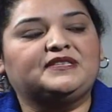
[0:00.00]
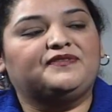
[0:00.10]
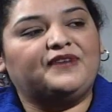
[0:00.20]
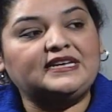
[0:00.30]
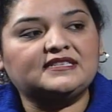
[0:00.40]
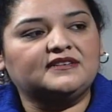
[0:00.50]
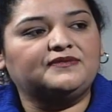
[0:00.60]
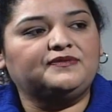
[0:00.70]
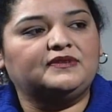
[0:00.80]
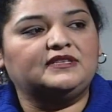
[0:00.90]
the face
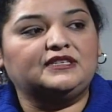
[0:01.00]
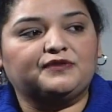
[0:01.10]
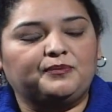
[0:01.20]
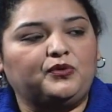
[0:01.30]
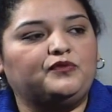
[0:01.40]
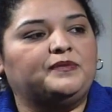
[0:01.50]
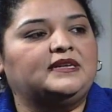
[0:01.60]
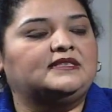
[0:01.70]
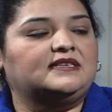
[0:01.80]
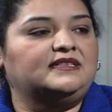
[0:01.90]
of different
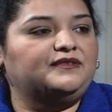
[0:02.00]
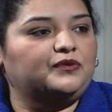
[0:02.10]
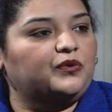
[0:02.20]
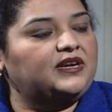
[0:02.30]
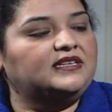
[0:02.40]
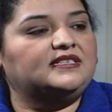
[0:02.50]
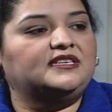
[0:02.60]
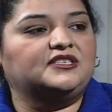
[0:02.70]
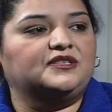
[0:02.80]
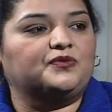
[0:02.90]
movements and different
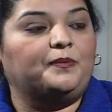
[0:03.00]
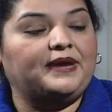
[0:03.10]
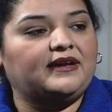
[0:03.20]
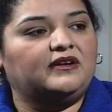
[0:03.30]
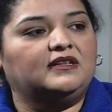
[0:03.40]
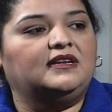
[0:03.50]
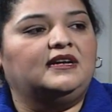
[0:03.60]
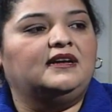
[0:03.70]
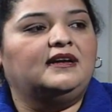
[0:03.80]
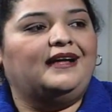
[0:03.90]
organizations were male,
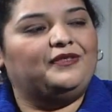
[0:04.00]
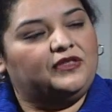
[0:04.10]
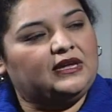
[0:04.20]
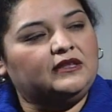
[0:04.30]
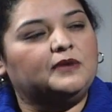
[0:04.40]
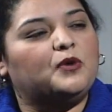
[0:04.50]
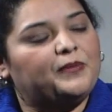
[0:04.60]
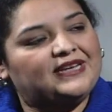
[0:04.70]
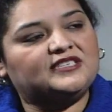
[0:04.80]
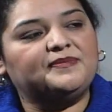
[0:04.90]
the
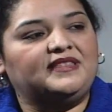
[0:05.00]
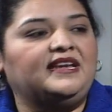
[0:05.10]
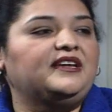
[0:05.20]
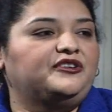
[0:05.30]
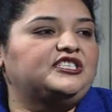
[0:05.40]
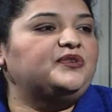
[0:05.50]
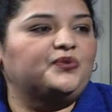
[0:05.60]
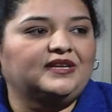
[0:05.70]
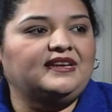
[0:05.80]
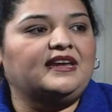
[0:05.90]
momentum and the energy
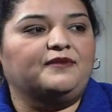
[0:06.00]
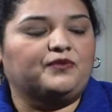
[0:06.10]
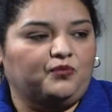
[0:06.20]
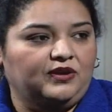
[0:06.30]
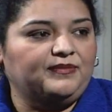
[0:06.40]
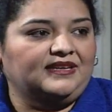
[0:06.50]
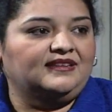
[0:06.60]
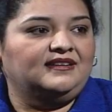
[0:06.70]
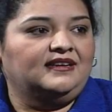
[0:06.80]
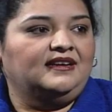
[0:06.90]
really came from women.
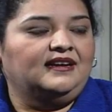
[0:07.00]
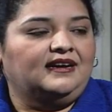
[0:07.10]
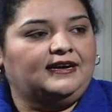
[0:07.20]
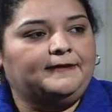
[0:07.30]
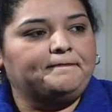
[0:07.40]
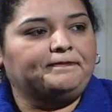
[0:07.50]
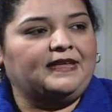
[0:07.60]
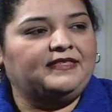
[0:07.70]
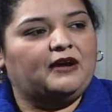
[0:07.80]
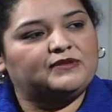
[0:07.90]
And
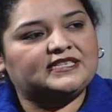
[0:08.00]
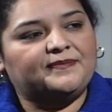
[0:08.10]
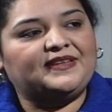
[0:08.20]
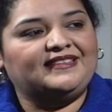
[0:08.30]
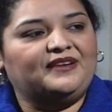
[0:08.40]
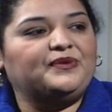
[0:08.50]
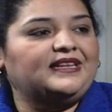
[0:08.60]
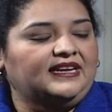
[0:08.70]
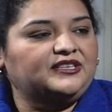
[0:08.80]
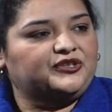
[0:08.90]
that was something that really
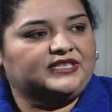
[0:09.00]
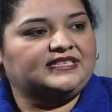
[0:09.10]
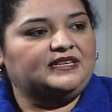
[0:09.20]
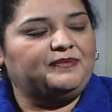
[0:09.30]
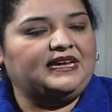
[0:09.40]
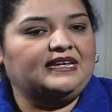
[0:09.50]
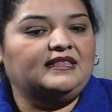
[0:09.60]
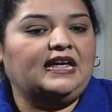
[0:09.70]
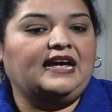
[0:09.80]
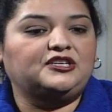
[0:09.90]
interested me.
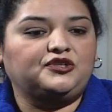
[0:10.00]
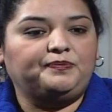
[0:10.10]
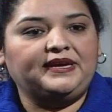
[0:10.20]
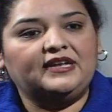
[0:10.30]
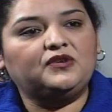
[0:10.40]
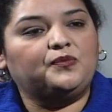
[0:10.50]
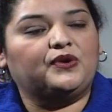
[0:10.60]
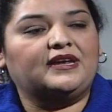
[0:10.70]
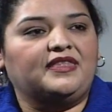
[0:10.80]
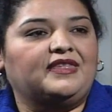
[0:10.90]
And as you begin to
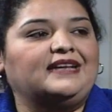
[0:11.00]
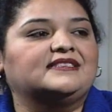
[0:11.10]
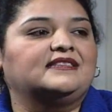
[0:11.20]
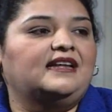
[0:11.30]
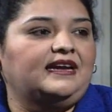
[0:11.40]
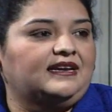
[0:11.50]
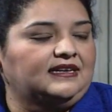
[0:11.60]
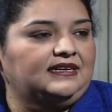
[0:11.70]
work in things like